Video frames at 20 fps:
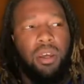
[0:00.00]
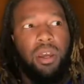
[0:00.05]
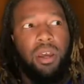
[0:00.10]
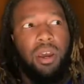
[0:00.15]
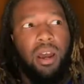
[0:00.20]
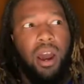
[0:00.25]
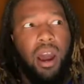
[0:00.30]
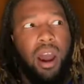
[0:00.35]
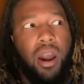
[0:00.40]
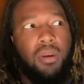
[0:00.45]

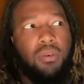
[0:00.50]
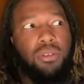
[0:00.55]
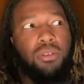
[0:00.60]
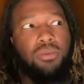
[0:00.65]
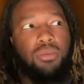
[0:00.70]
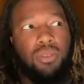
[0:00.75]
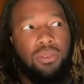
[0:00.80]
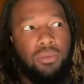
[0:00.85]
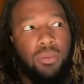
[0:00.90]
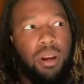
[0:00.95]
Ours
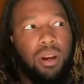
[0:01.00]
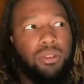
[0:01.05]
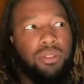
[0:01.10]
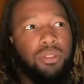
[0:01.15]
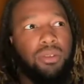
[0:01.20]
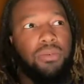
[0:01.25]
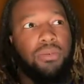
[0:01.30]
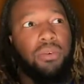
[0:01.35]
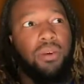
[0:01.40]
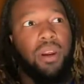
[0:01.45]
was around
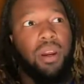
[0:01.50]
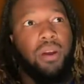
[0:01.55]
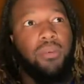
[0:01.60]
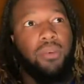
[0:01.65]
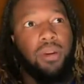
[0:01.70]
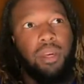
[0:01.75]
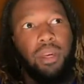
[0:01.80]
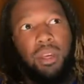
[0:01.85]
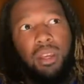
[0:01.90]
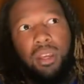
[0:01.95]
$2,000. We
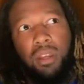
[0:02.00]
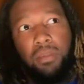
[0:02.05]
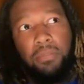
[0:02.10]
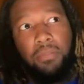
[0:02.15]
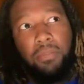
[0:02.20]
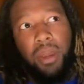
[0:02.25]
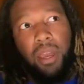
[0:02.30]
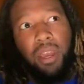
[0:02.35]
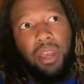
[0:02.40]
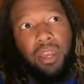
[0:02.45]
could have
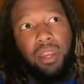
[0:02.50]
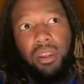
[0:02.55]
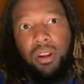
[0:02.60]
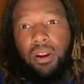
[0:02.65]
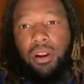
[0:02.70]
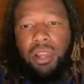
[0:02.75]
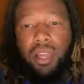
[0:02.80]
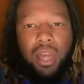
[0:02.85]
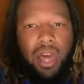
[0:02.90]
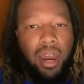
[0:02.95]
paid, there are
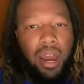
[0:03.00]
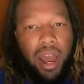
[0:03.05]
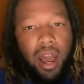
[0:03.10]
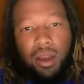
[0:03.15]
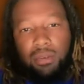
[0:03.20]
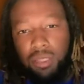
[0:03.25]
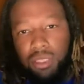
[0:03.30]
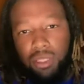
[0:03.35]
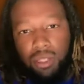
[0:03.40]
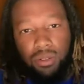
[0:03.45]
a lot of
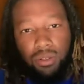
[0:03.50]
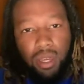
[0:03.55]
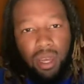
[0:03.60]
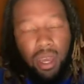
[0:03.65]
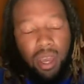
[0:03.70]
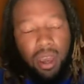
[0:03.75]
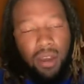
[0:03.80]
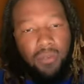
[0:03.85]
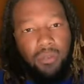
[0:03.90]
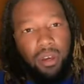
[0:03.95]
options you can
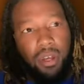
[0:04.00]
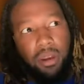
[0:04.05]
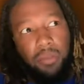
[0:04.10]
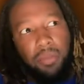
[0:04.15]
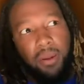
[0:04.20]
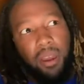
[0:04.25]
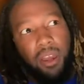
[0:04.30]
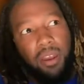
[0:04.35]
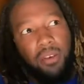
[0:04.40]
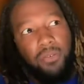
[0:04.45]
have. We could have
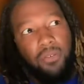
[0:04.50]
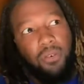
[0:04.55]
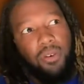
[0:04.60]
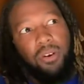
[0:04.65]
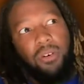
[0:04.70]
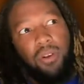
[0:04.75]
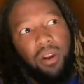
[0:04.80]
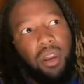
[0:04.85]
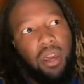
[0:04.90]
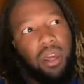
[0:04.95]
paid
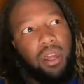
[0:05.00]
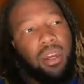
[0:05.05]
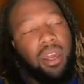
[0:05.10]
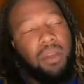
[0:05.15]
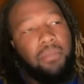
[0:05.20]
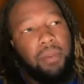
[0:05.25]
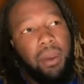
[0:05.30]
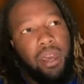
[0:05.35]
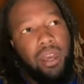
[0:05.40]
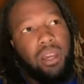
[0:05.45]
$4,000 and
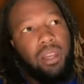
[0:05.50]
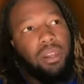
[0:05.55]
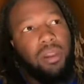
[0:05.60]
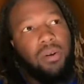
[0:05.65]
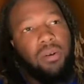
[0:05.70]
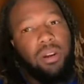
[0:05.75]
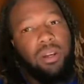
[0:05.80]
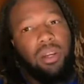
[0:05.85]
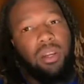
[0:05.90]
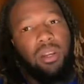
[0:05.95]
paid a
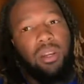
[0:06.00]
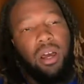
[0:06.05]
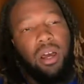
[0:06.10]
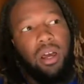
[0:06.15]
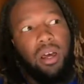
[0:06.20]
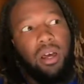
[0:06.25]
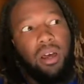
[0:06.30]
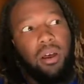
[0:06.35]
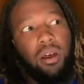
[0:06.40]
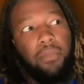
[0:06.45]
lower
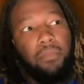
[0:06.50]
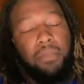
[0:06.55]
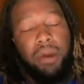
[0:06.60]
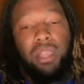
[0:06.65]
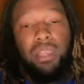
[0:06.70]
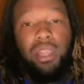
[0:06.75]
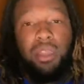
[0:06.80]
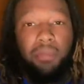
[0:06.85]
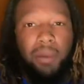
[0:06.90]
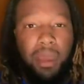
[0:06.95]

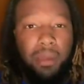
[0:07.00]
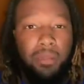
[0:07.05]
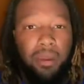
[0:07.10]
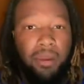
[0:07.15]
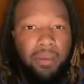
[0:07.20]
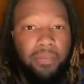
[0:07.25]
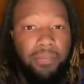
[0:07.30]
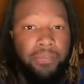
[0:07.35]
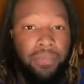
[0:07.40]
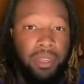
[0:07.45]
monthly payment,
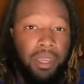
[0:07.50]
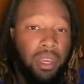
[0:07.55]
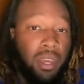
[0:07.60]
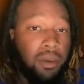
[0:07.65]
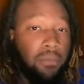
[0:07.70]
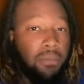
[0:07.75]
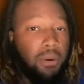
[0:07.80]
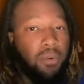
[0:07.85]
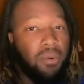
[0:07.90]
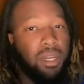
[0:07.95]

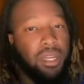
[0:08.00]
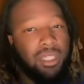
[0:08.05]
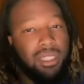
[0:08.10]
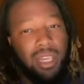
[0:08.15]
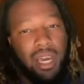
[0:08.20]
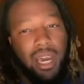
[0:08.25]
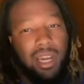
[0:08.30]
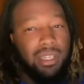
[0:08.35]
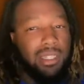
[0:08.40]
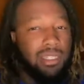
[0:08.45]
but we
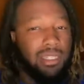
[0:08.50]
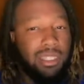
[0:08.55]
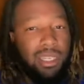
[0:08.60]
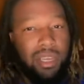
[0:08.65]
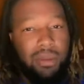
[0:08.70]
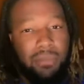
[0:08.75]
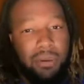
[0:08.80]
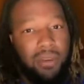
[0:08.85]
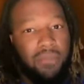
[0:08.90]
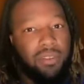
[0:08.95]
decided to just
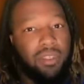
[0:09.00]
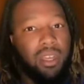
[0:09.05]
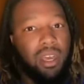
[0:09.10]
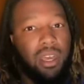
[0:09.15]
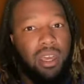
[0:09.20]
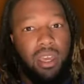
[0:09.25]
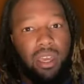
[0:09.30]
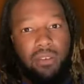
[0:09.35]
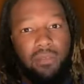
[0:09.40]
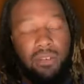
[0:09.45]
keep everything
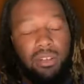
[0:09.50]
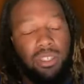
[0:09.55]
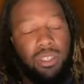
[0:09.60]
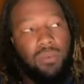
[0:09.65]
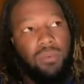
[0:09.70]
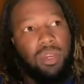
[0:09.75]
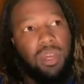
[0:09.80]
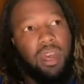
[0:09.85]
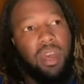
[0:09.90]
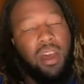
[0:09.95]
even so we
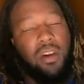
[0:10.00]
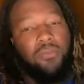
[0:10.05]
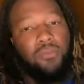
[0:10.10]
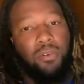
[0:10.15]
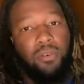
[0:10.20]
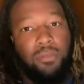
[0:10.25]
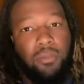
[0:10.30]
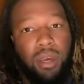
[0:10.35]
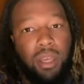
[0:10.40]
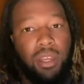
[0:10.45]
could have more
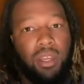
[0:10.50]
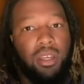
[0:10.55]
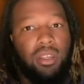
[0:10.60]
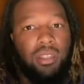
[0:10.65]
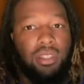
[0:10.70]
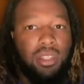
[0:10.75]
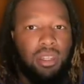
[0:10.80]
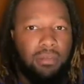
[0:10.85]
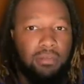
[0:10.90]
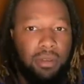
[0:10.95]
money
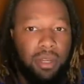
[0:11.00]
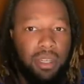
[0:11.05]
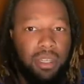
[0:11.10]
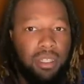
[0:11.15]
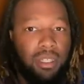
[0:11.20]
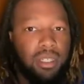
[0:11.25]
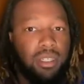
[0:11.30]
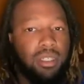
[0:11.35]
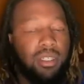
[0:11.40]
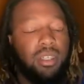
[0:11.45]
into the
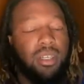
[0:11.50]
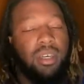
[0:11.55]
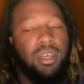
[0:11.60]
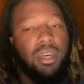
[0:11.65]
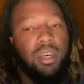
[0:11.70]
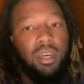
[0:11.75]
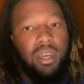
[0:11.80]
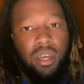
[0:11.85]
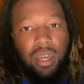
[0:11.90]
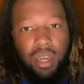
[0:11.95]
business
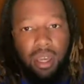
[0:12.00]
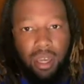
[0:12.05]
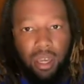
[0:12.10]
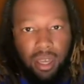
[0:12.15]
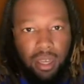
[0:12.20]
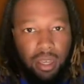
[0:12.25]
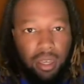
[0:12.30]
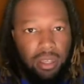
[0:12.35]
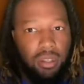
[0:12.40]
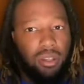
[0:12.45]

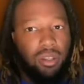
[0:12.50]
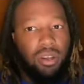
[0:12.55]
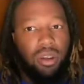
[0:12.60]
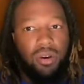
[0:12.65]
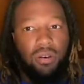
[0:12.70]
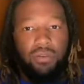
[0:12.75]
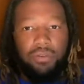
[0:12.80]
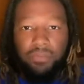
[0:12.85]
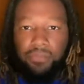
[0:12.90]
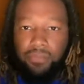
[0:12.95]
and,
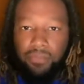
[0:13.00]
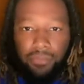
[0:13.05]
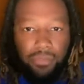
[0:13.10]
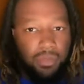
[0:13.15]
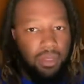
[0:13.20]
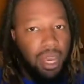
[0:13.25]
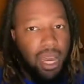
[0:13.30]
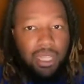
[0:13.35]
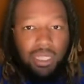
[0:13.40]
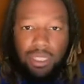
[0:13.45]

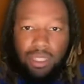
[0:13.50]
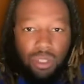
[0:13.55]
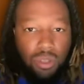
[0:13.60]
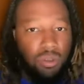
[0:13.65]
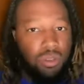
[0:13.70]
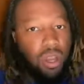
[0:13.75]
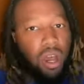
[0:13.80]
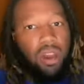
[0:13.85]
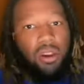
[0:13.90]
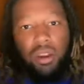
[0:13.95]
not just use
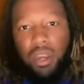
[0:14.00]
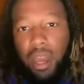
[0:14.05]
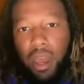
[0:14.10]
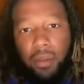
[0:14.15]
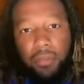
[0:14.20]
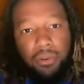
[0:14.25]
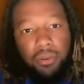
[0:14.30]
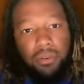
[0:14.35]
all your capital.